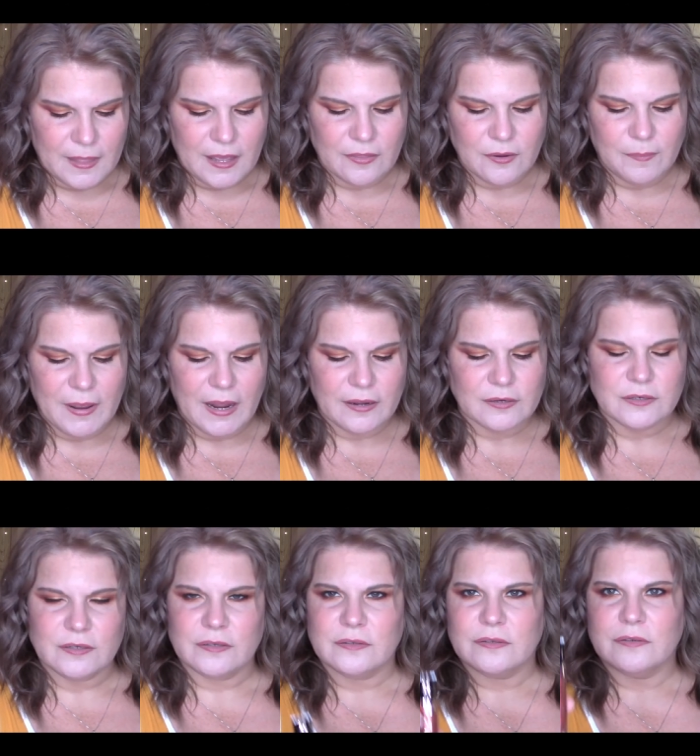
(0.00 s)
And their
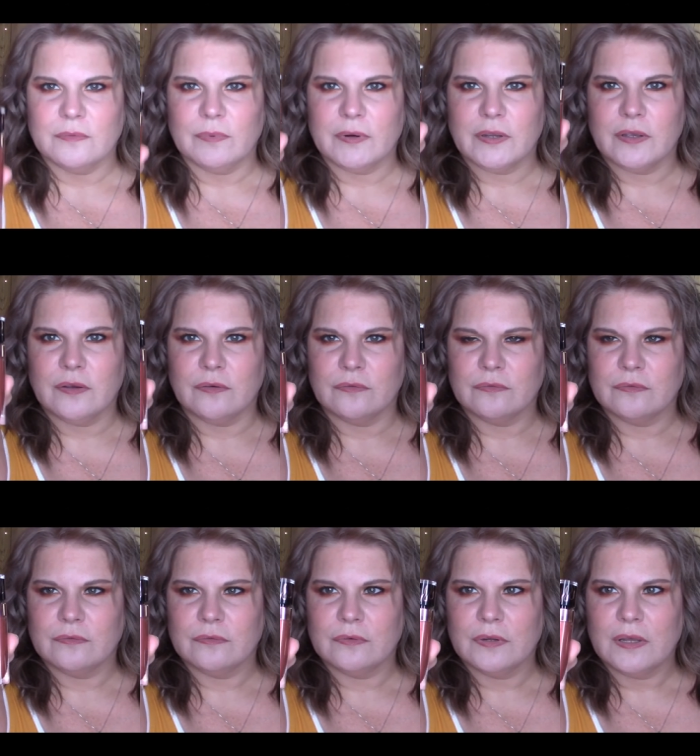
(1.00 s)
packaging is super cute.
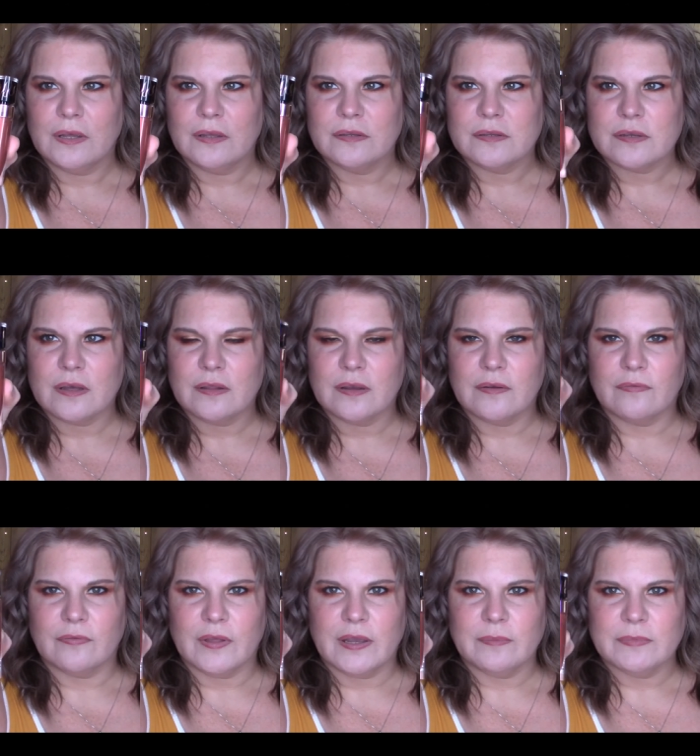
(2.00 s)
It's got like
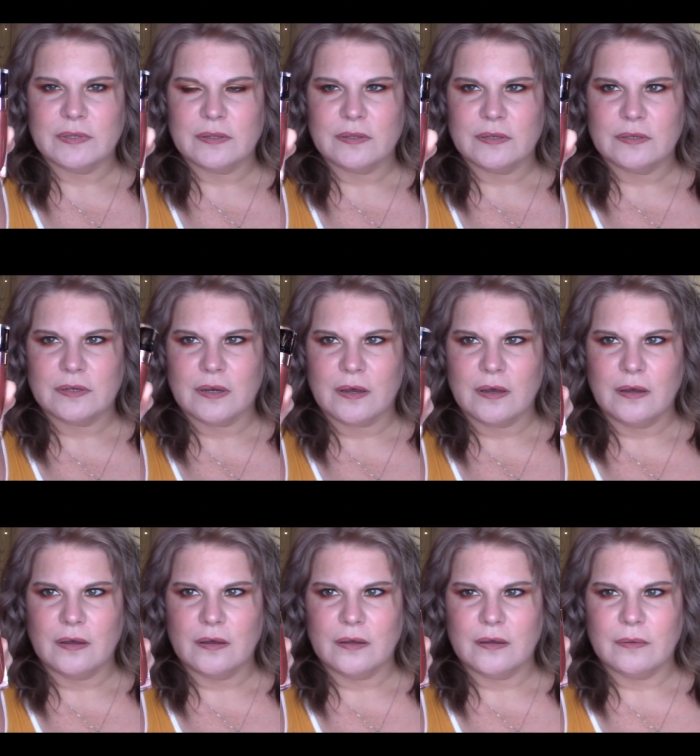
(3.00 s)
flames on the
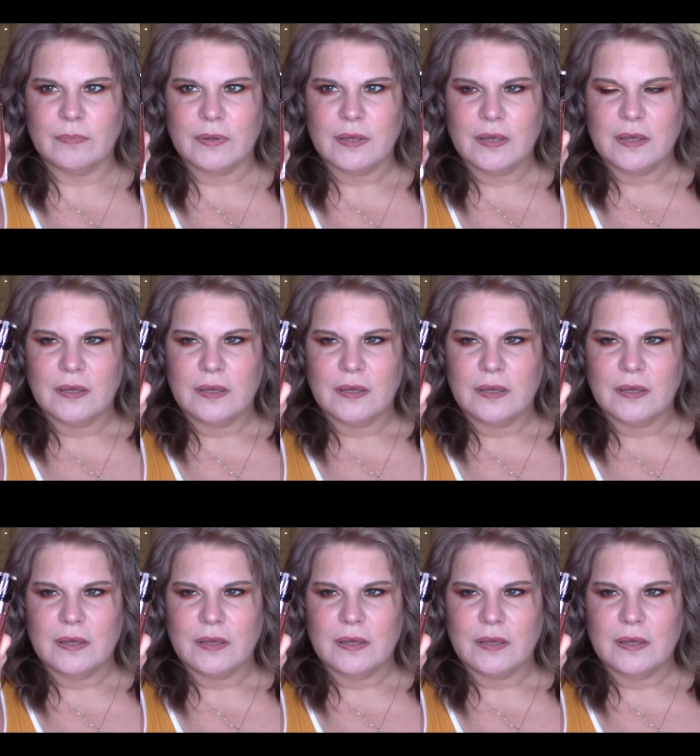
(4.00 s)
top